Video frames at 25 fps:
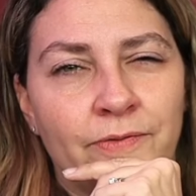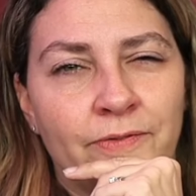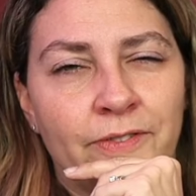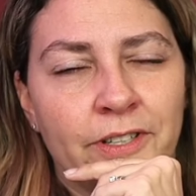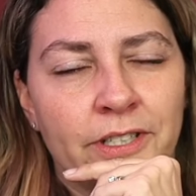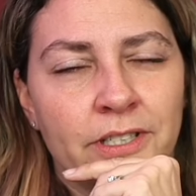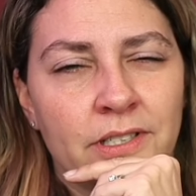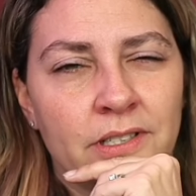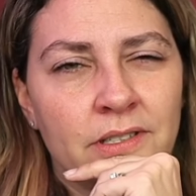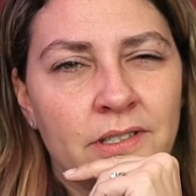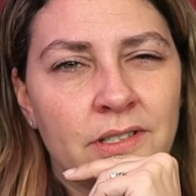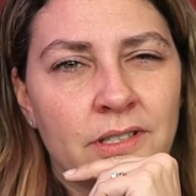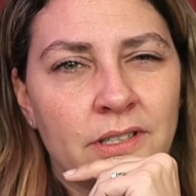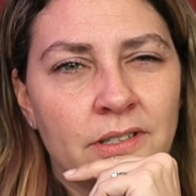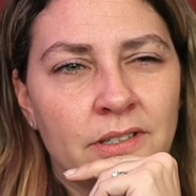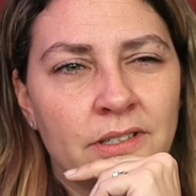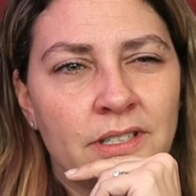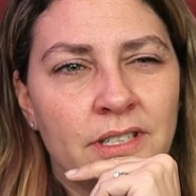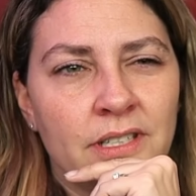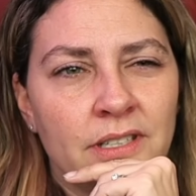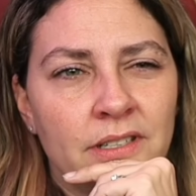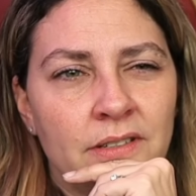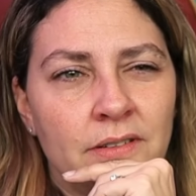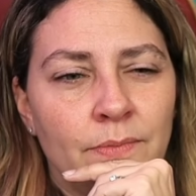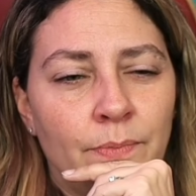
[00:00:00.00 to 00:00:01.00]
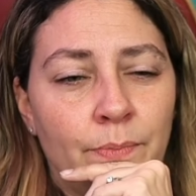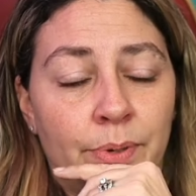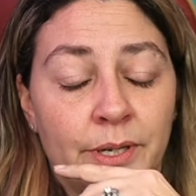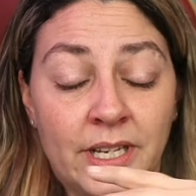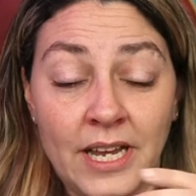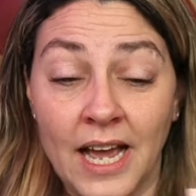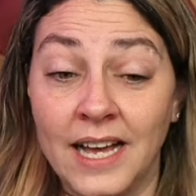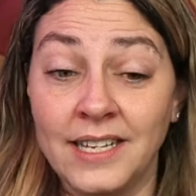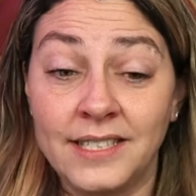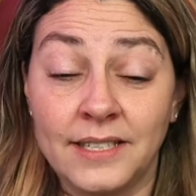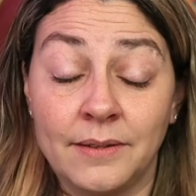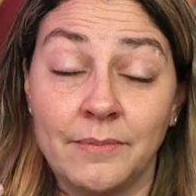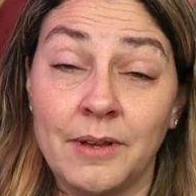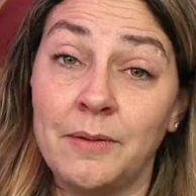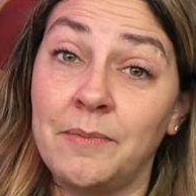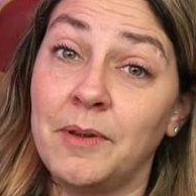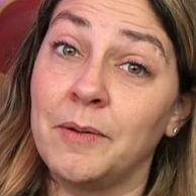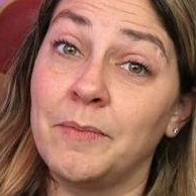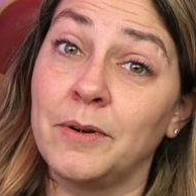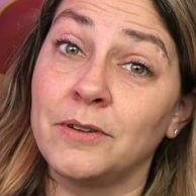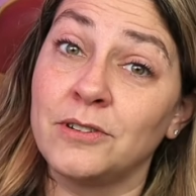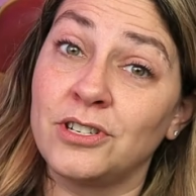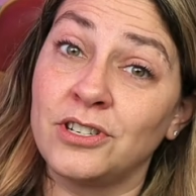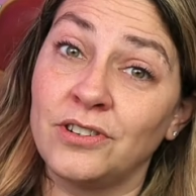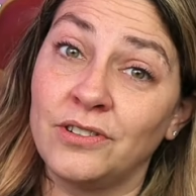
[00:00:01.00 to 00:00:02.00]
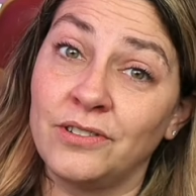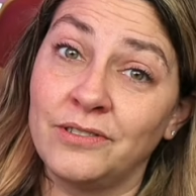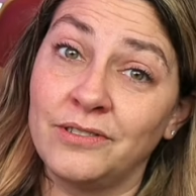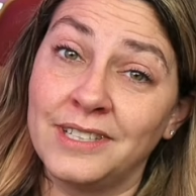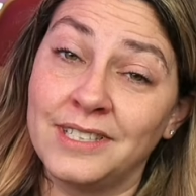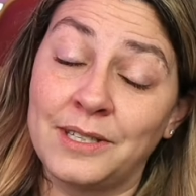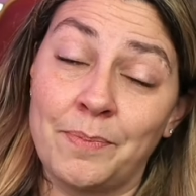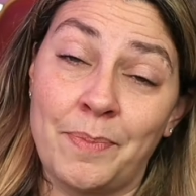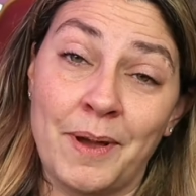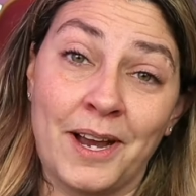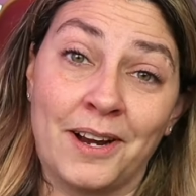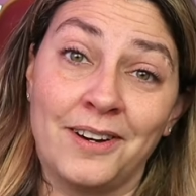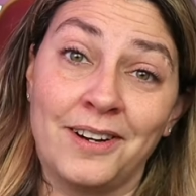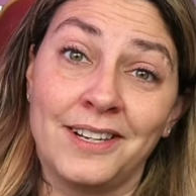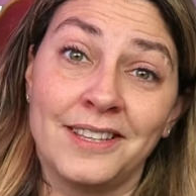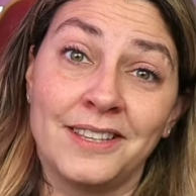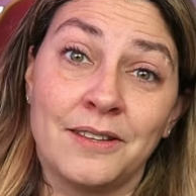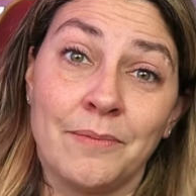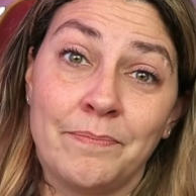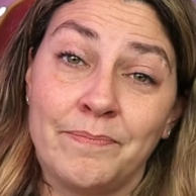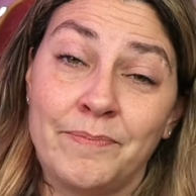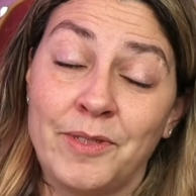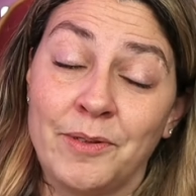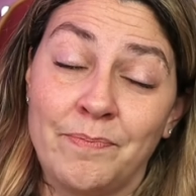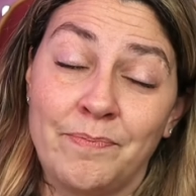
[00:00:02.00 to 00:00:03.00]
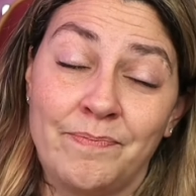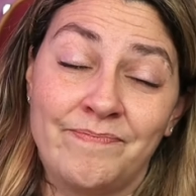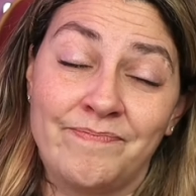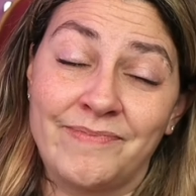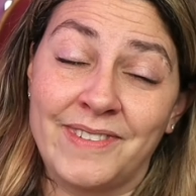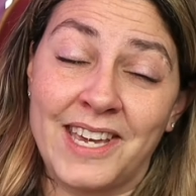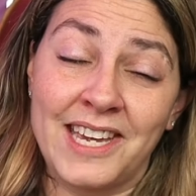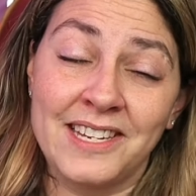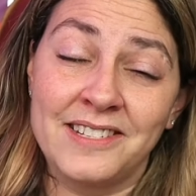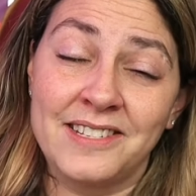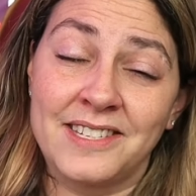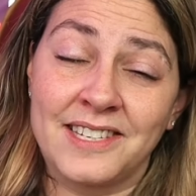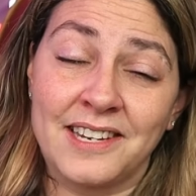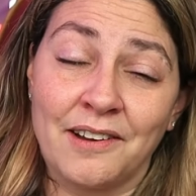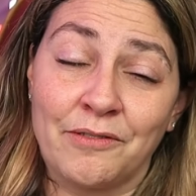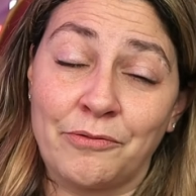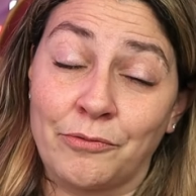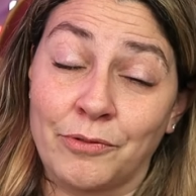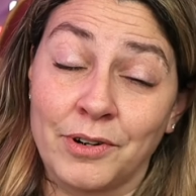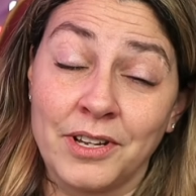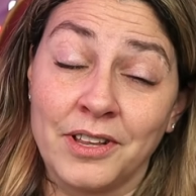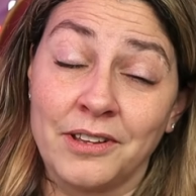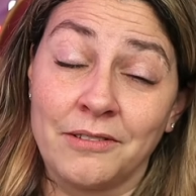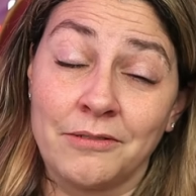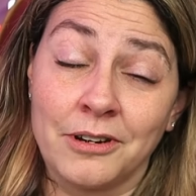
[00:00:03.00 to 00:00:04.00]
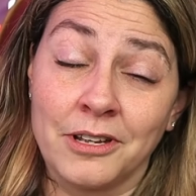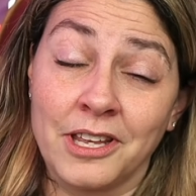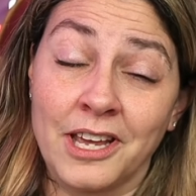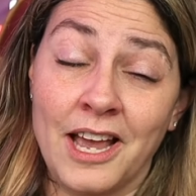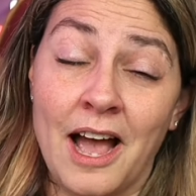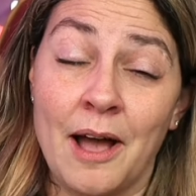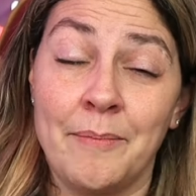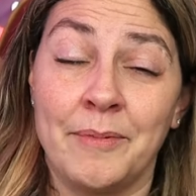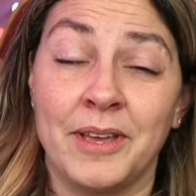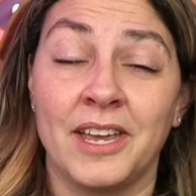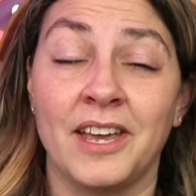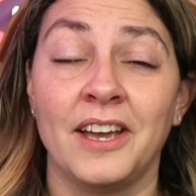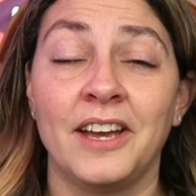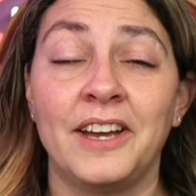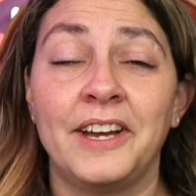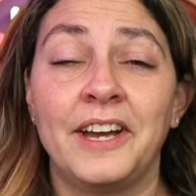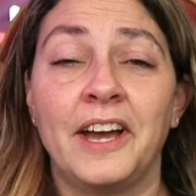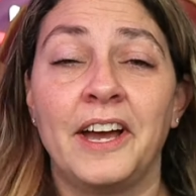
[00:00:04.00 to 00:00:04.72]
for certain. But yes, it made me emotional as a parent. The kid stuff really, really got me.